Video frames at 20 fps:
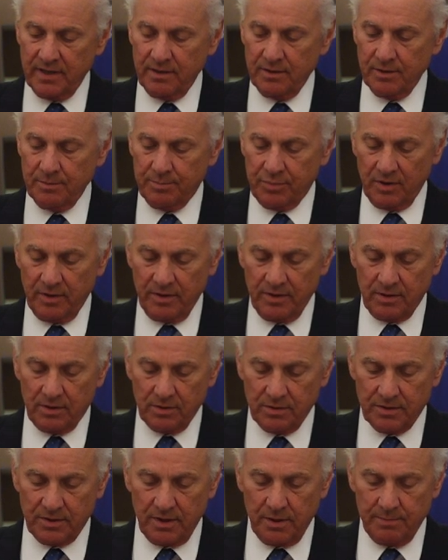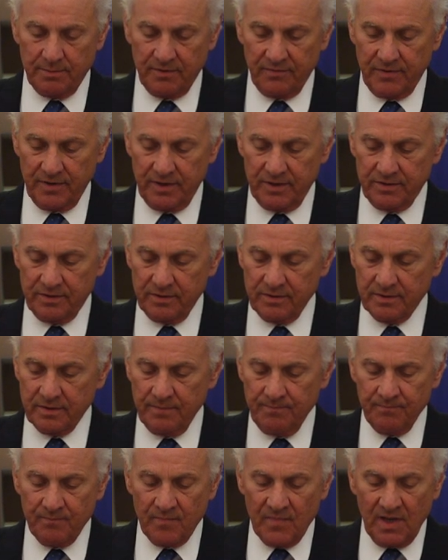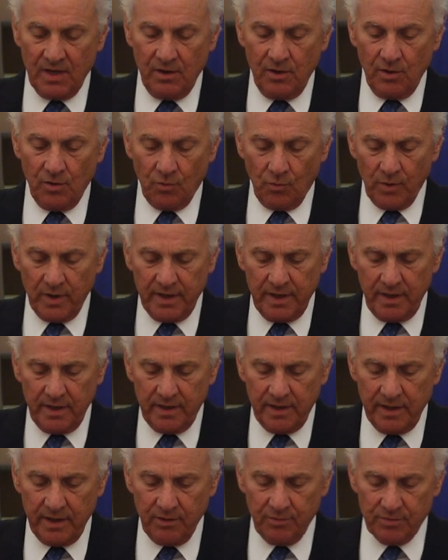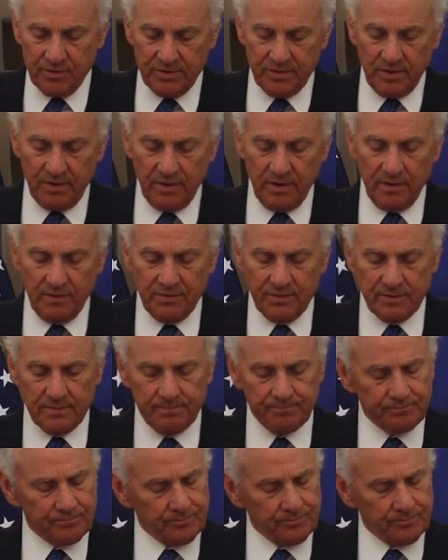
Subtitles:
and the political subdivisions. Rainy day reserves.